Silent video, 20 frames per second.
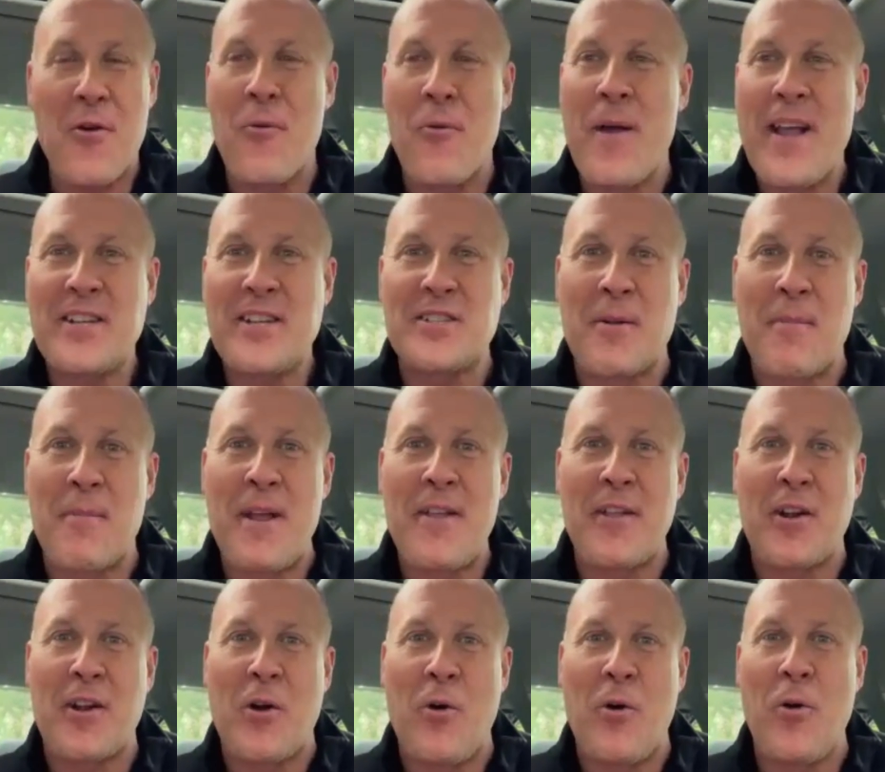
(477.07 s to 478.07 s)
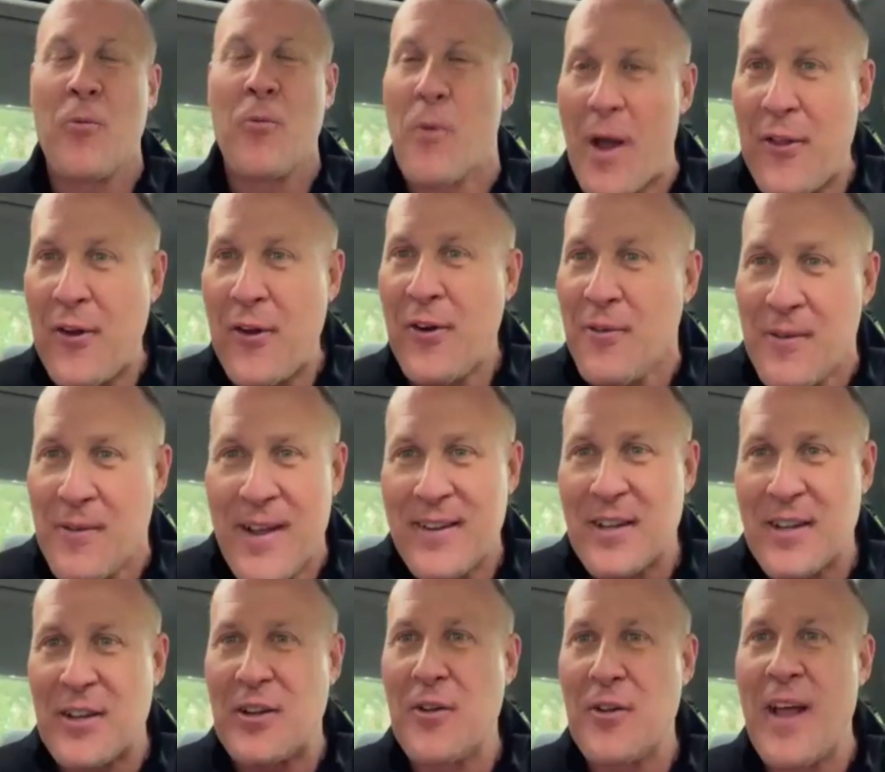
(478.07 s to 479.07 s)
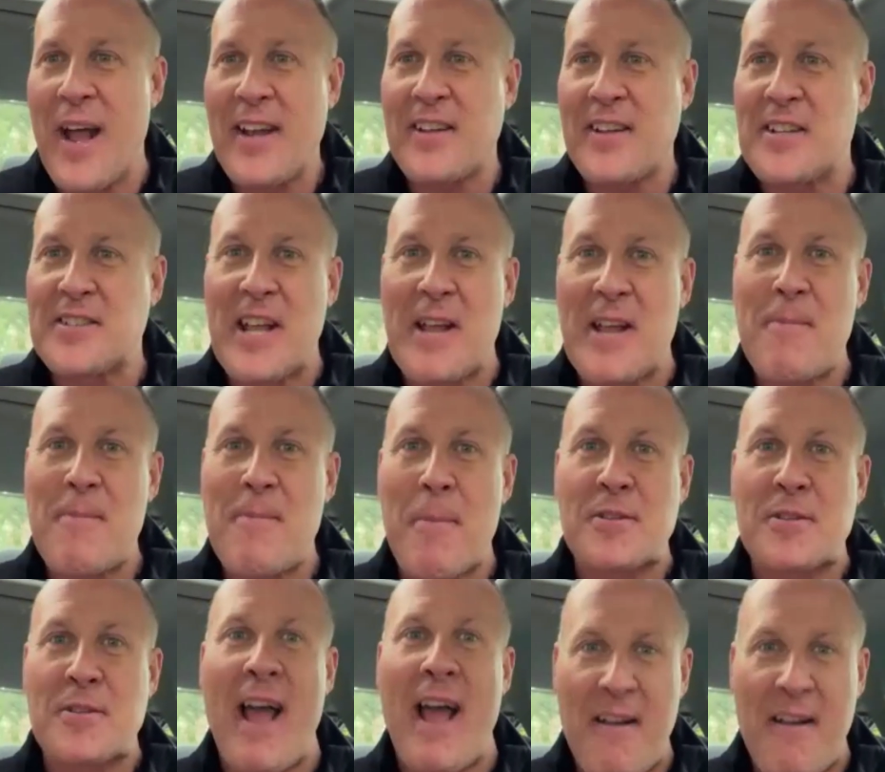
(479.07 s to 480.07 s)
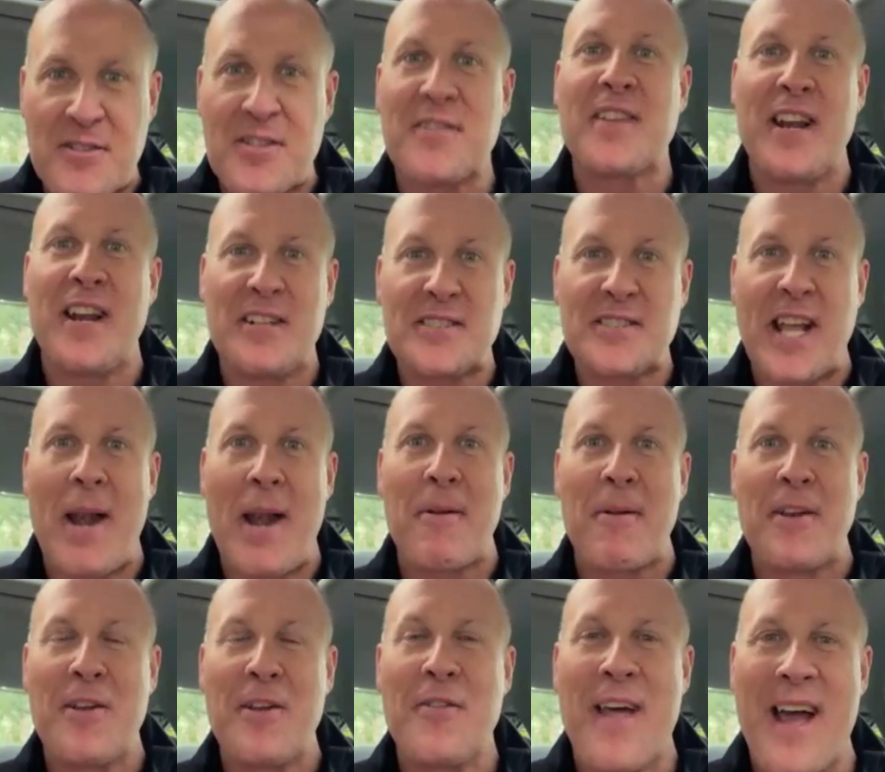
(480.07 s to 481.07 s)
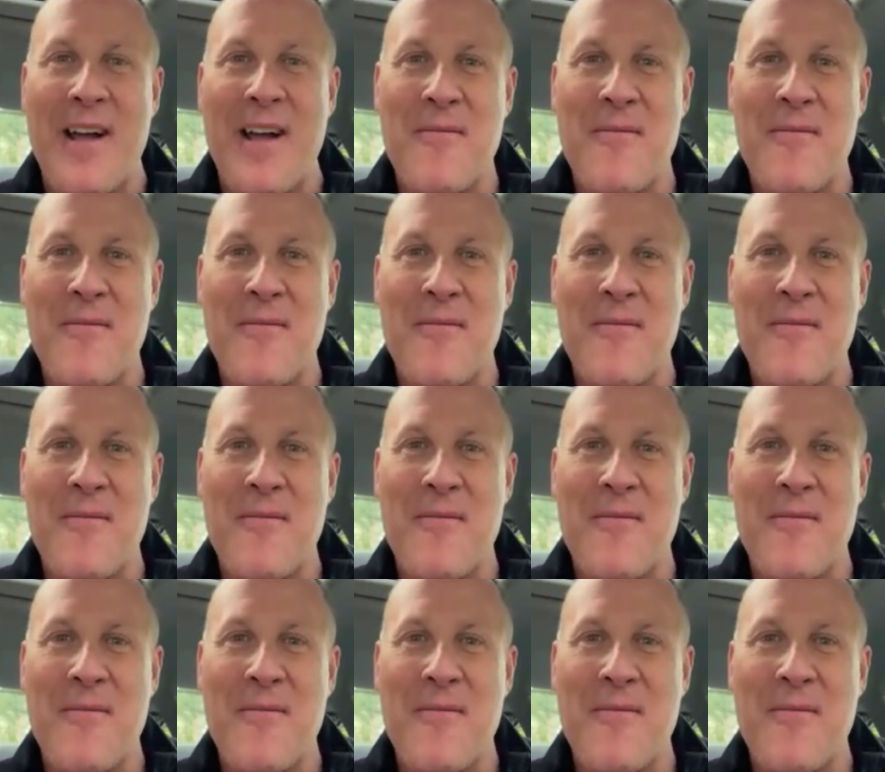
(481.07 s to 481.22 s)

few weeks to be in the cold weather to do that to save people's lives, then I'll sign up and do